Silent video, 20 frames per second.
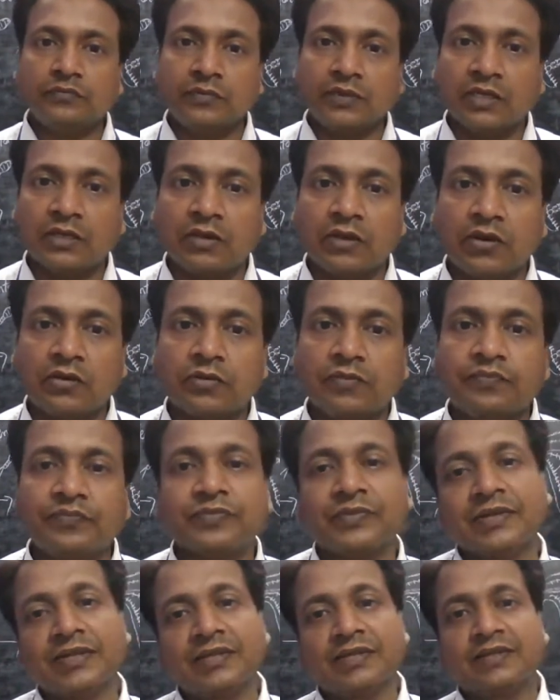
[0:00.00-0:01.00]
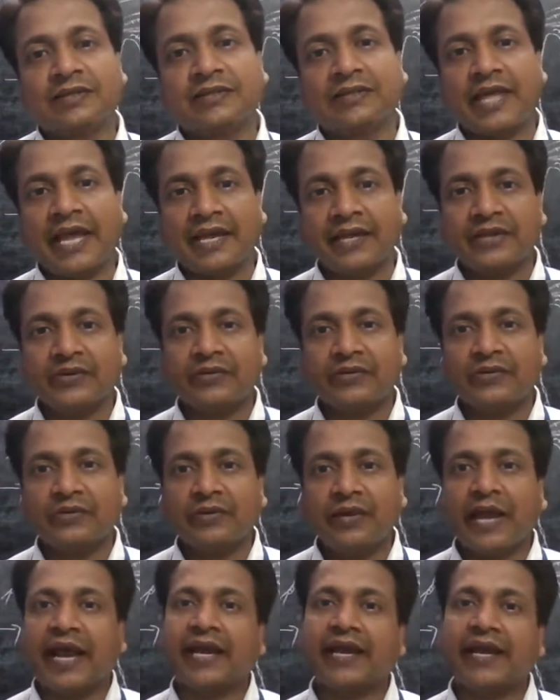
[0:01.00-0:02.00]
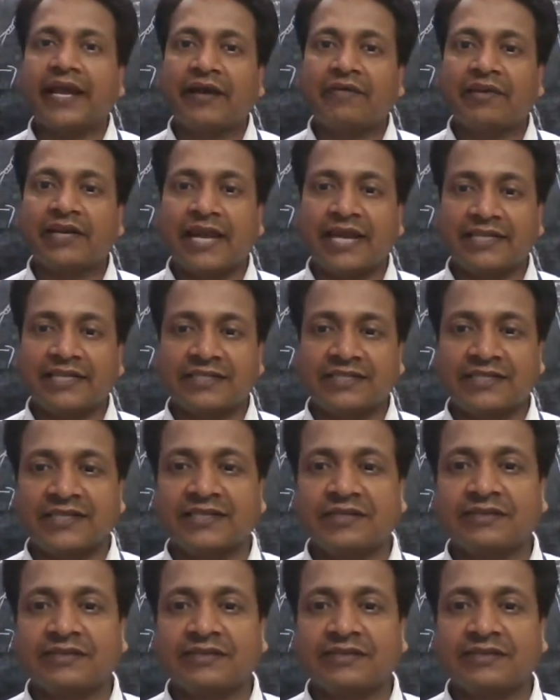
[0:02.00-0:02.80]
Now, thank you and have a nice day.